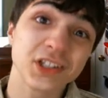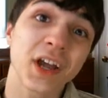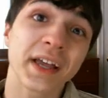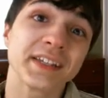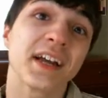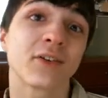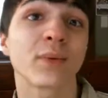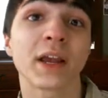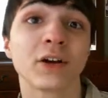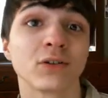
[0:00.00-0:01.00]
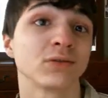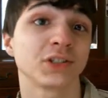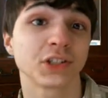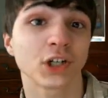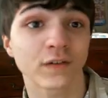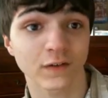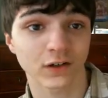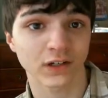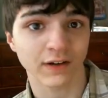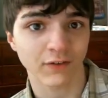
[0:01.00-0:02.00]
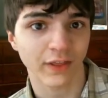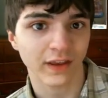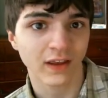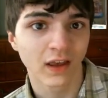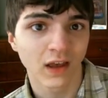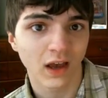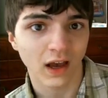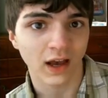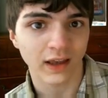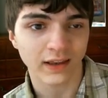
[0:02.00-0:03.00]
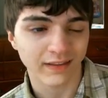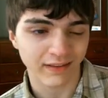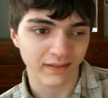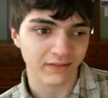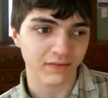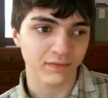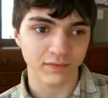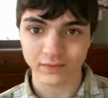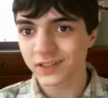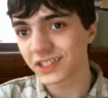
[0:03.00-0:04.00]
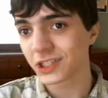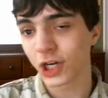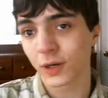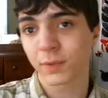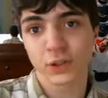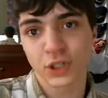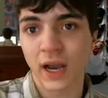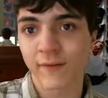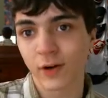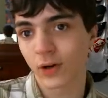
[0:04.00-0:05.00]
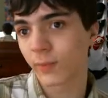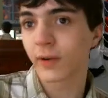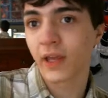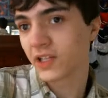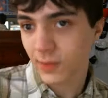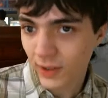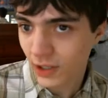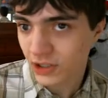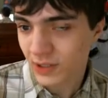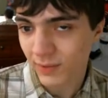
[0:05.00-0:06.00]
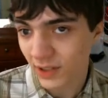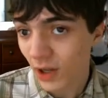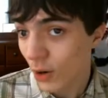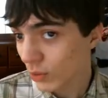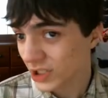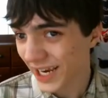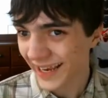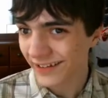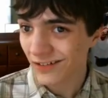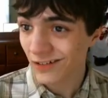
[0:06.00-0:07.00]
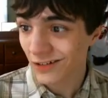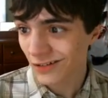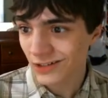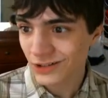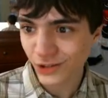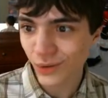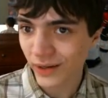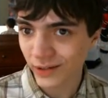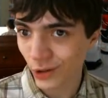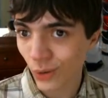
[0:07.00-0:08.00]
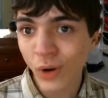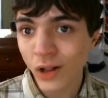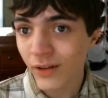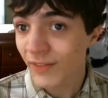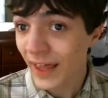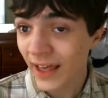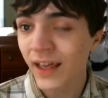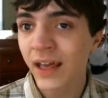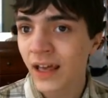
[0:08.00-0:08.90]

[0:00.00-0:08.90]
you guys how to write your own server and everything in C# or Java or PHP or something, which I could do. I know all of that,